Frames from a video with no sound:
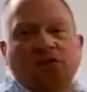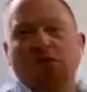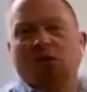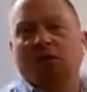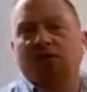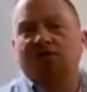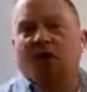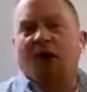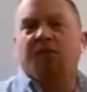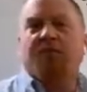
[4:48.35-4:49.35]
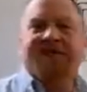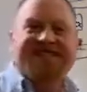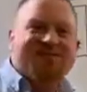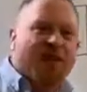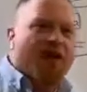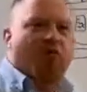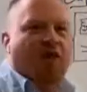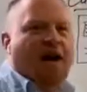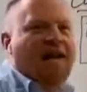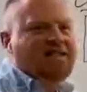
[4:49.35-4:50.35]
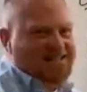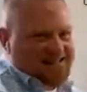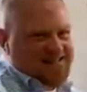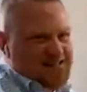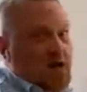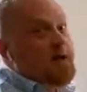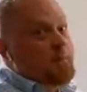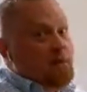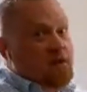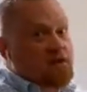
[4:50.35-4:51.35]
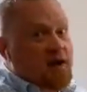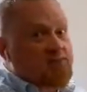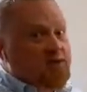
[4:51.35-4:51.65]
to do one of those author business makeover hot seats. Good times